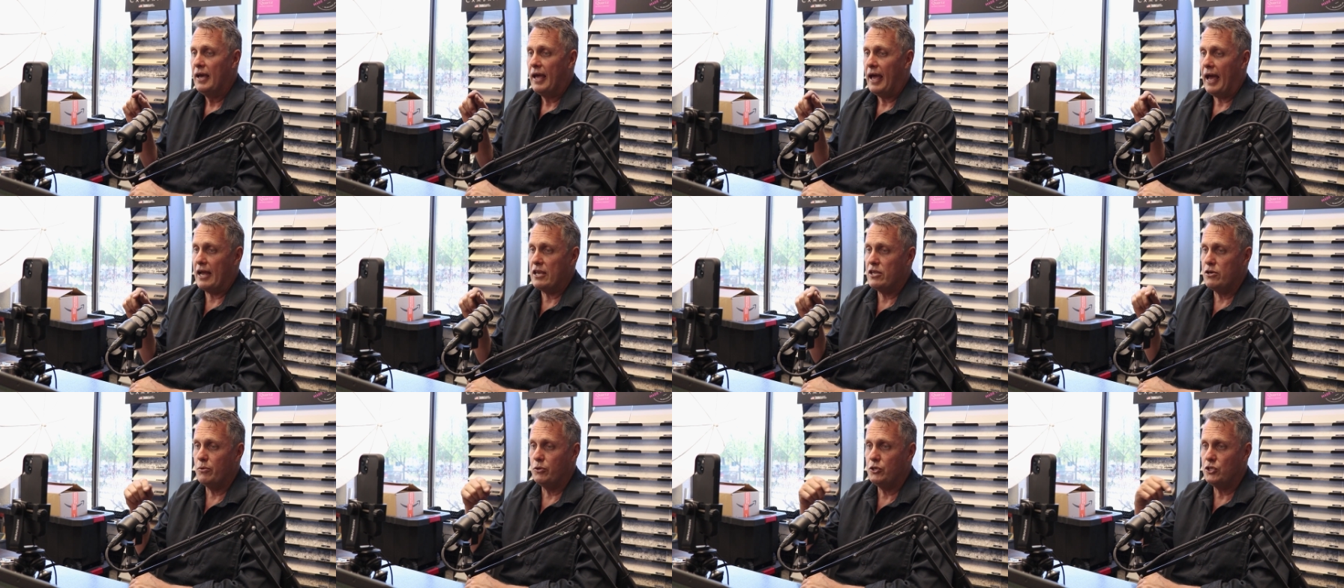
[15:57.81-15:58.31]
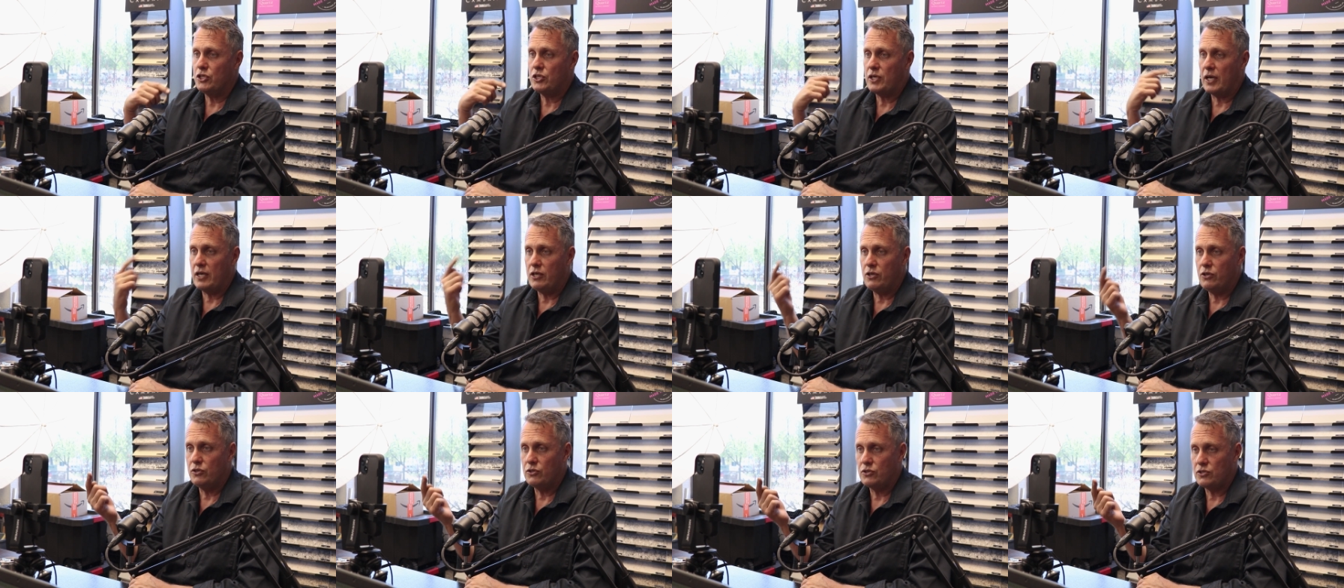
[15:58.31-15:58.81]
and you were just
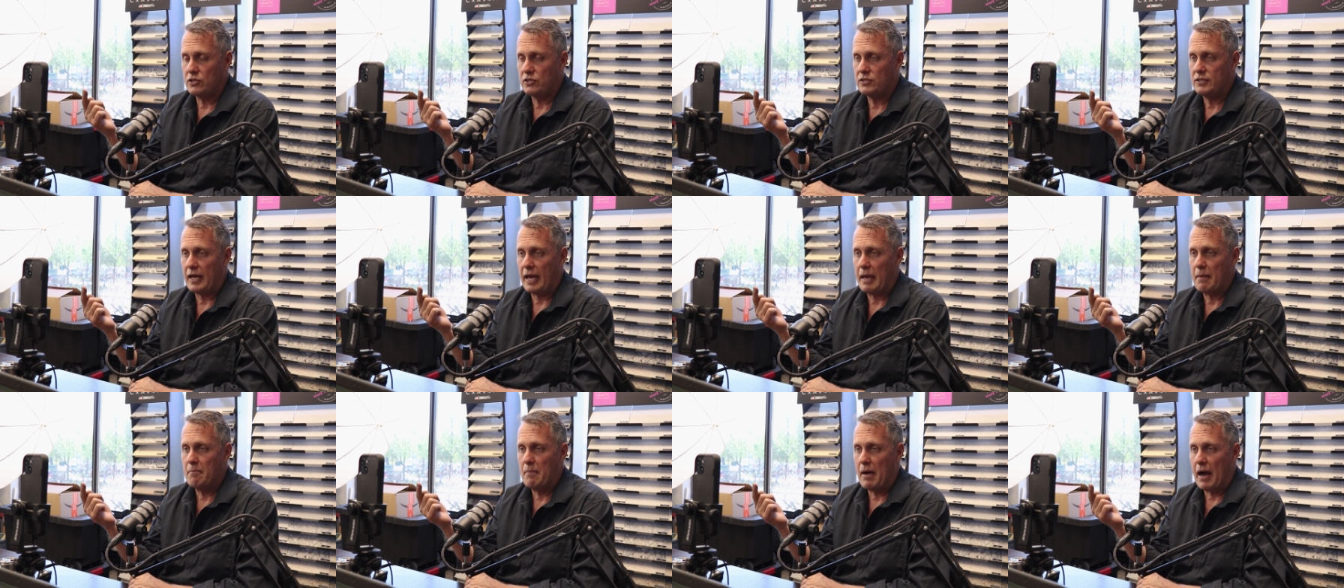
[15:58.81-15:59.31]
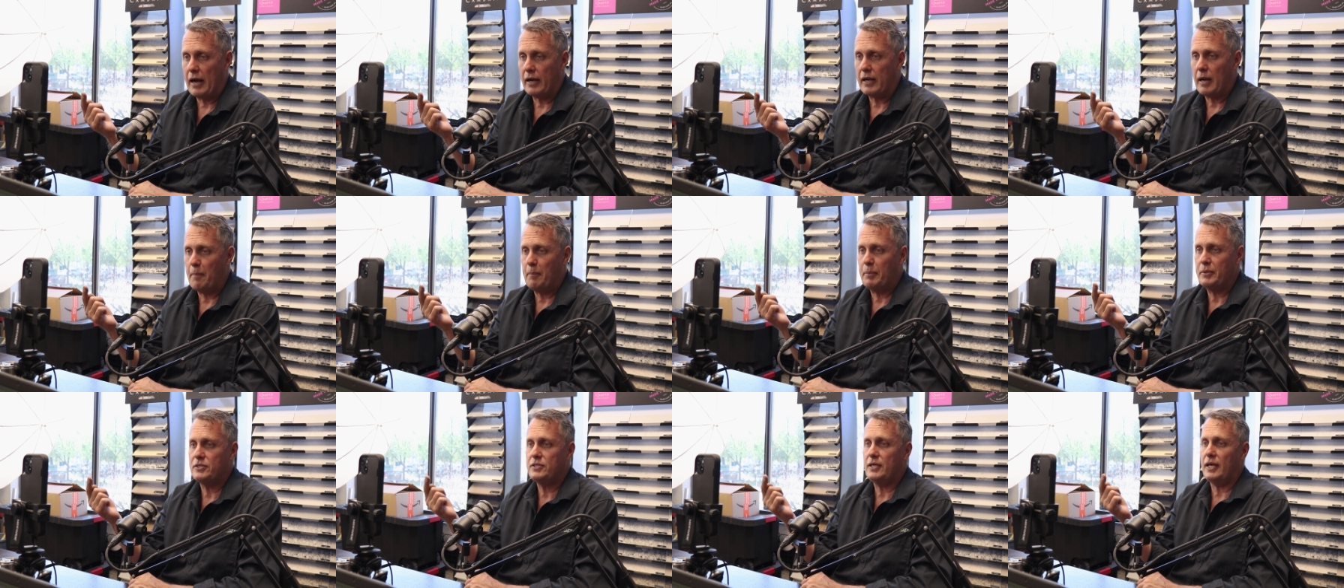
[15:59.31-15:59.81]
going to use the same
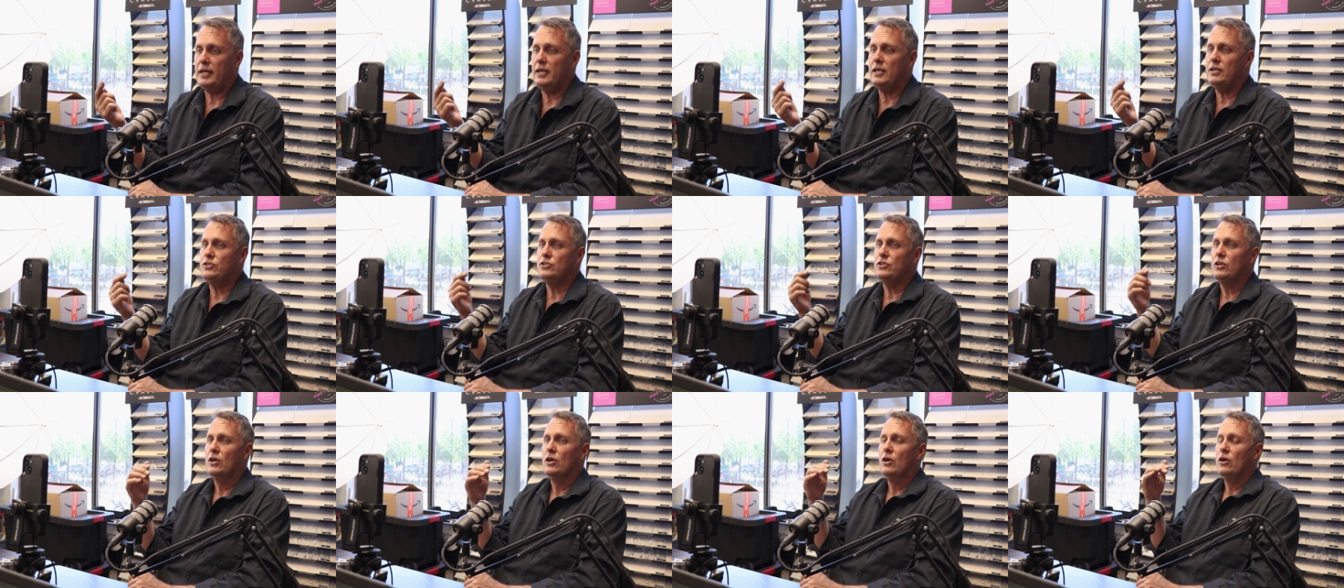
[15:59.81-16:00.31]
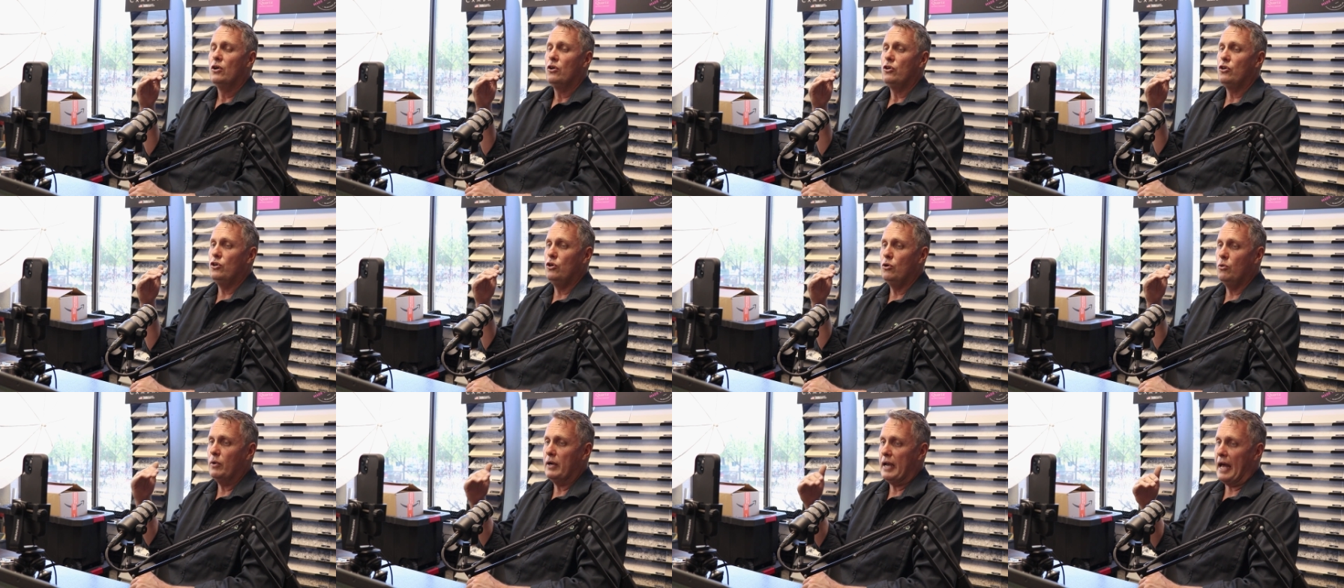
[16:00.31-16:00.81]
markup percentage,
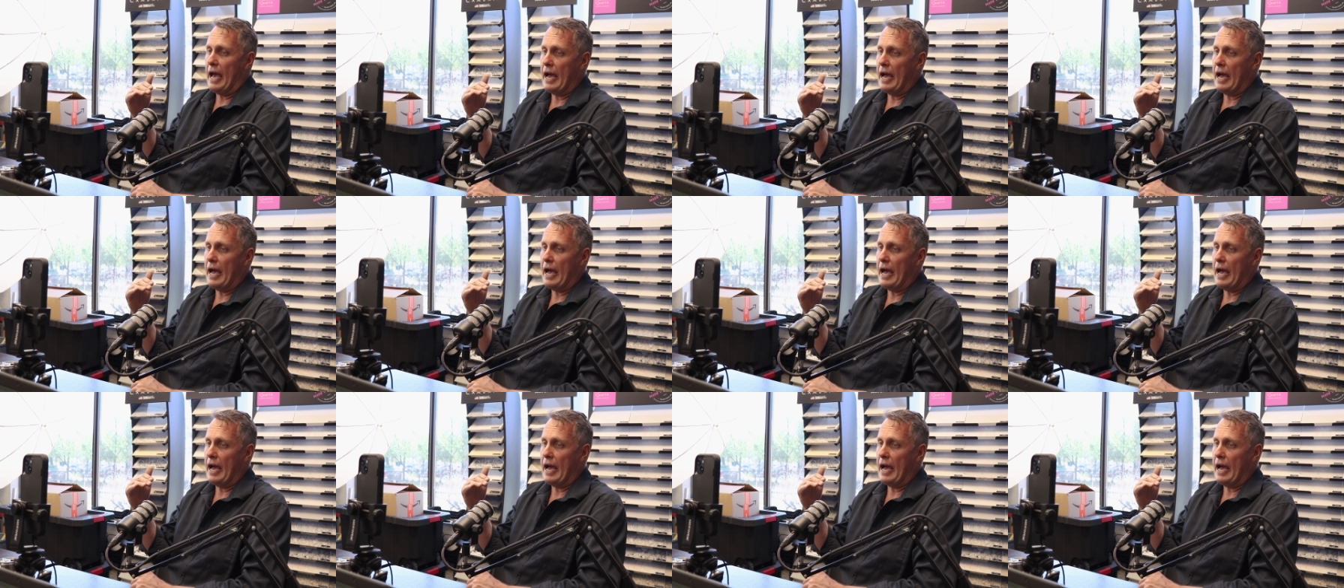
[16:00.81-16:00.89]
you would